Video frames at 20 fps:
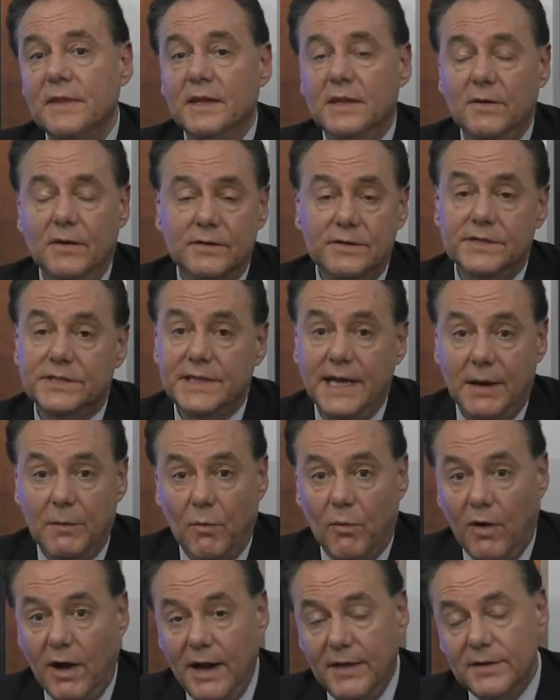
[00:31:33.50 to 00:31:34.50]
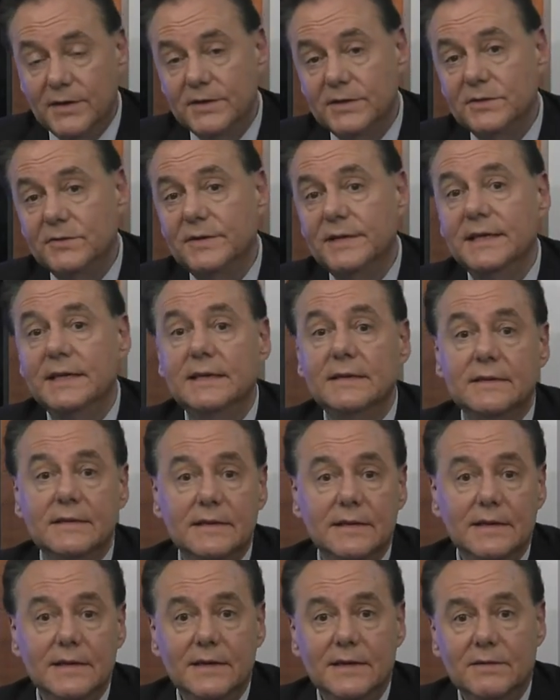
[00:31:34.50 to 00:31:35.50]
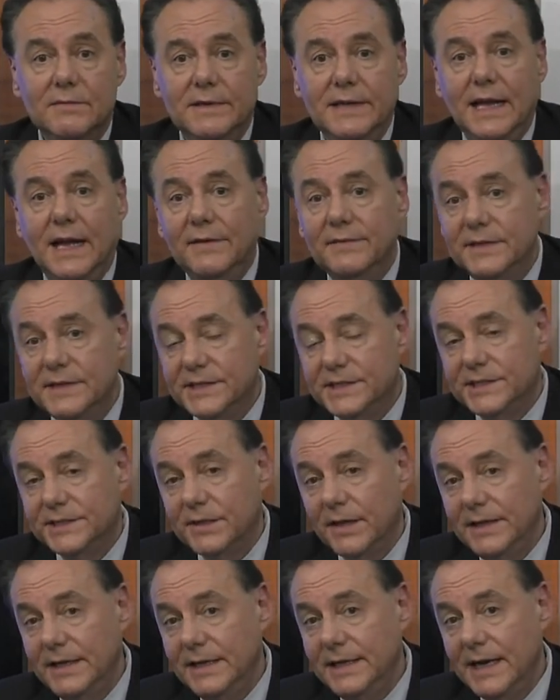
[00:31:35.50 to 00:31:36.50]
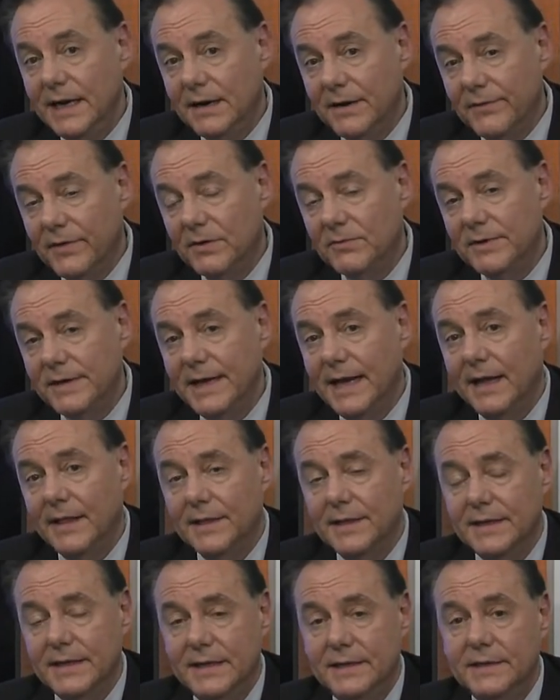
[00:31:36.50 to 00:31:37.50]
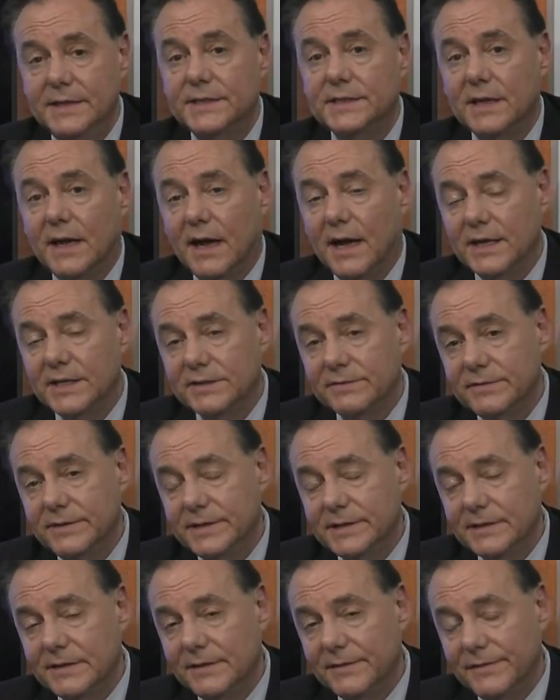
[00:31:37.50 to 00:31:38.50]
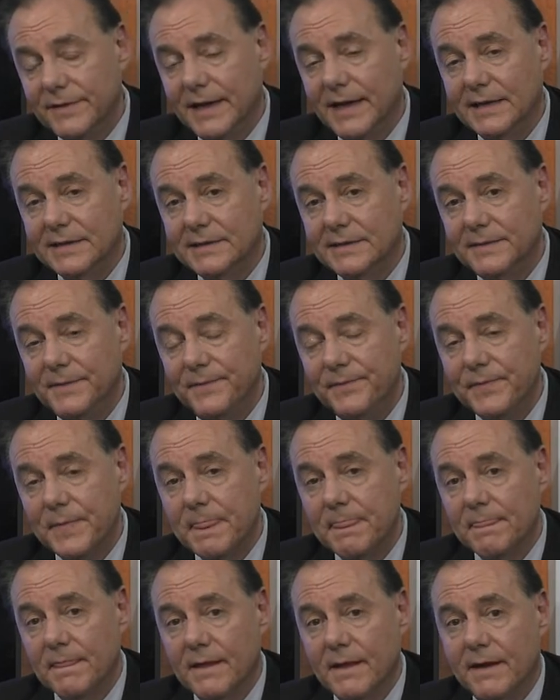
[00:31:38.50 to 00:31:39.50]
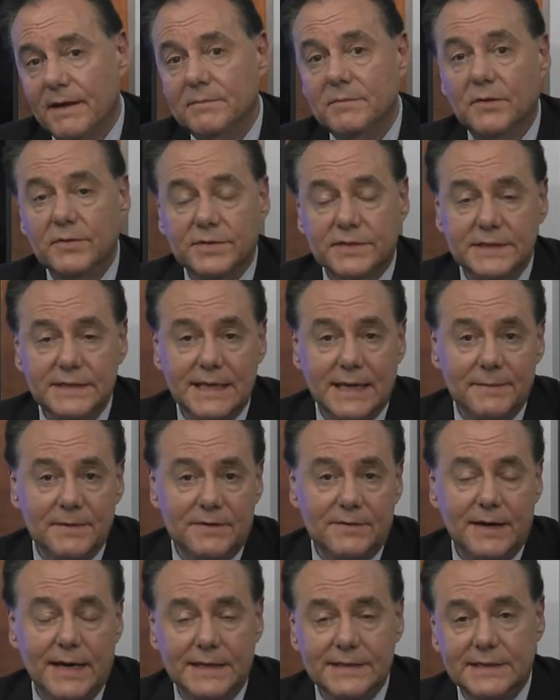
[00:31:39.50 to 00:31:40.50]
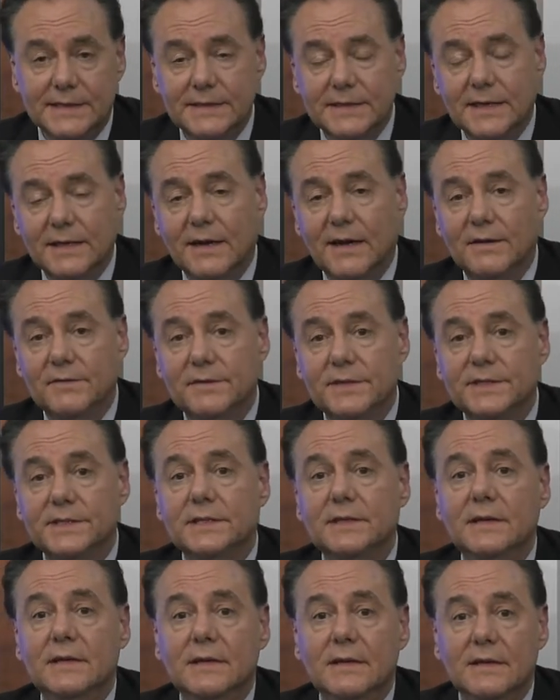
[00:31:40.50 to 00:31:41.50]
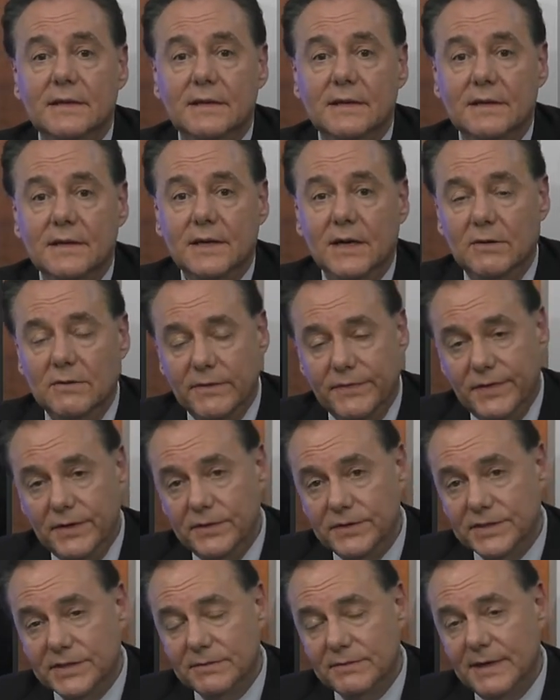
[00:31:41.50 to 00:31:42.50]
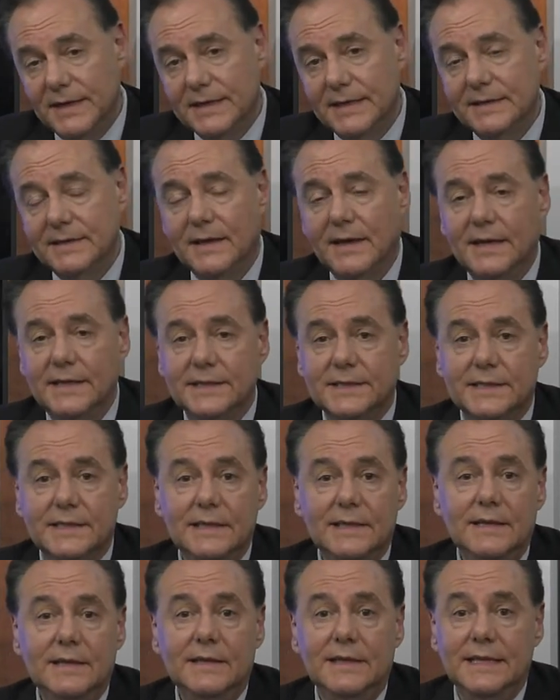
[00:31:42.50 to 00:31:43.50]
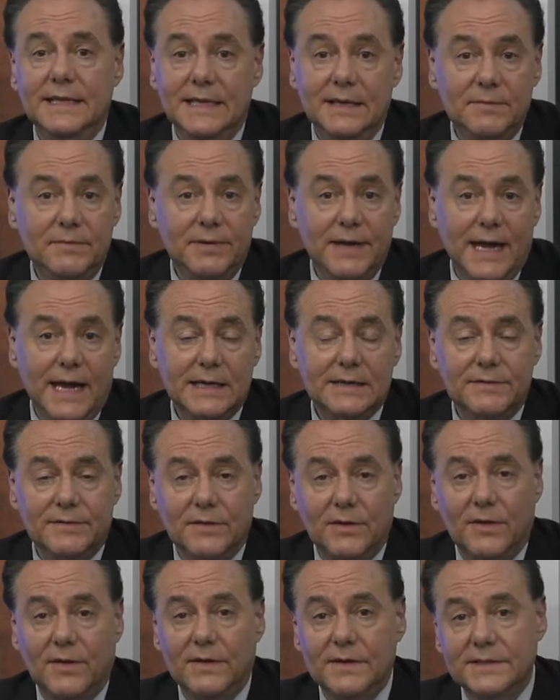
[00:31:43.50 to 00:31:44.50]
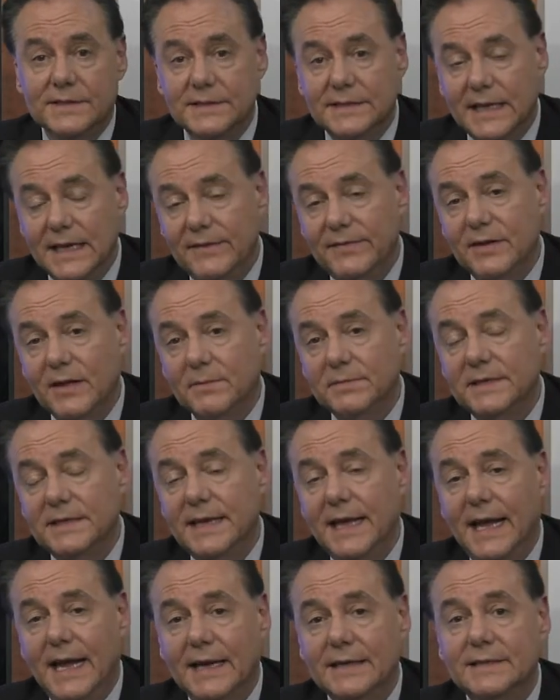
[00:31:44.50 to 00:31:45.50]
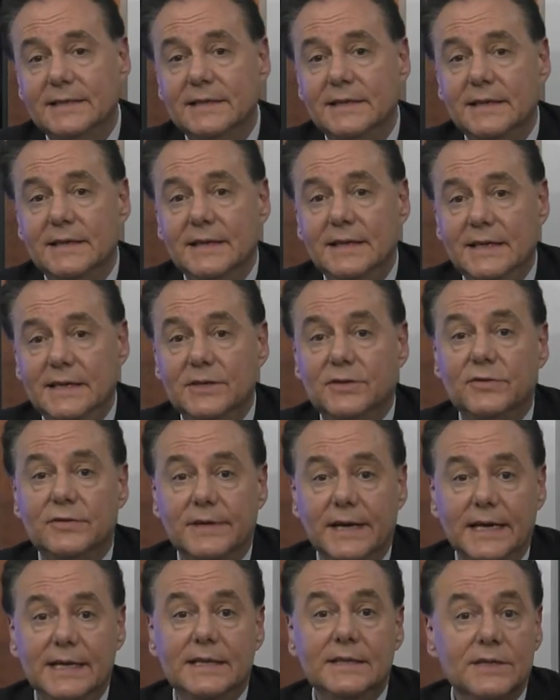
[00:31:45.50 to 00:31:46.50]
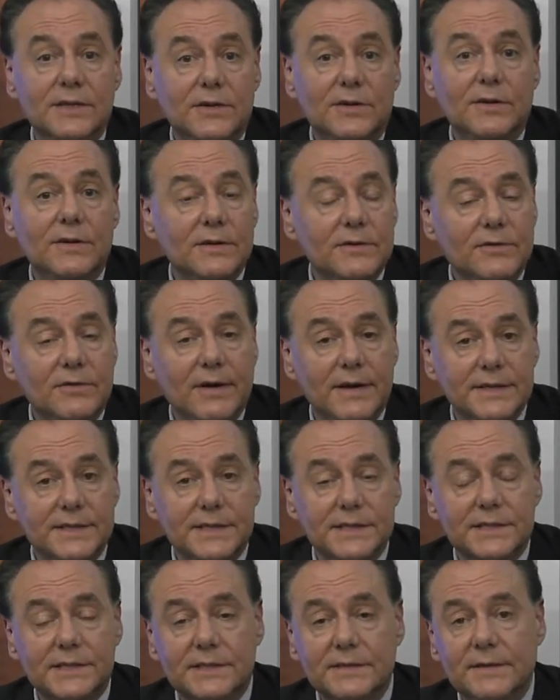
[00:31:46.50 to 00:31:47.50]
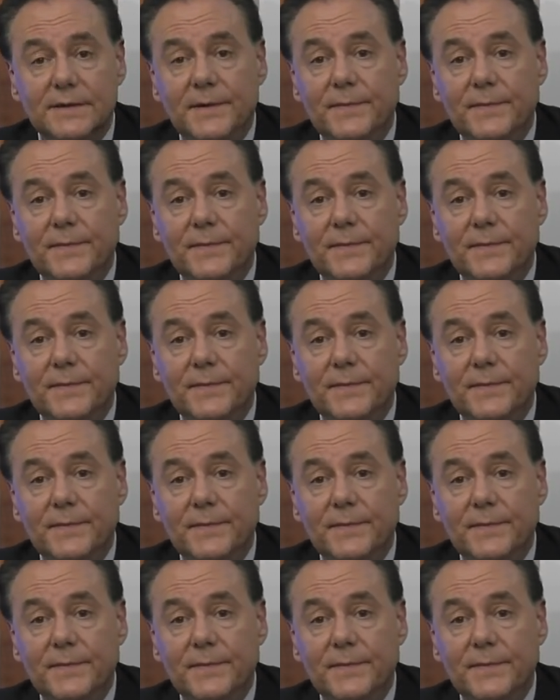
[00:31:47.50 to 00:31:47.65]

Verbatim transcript: You understand why they're doing it. We have this studied air of unreality, this ostrich effect of mostly Democrats in the Congress who refuse to recognize the impact of laws that they've helped enact in creating the current crisis.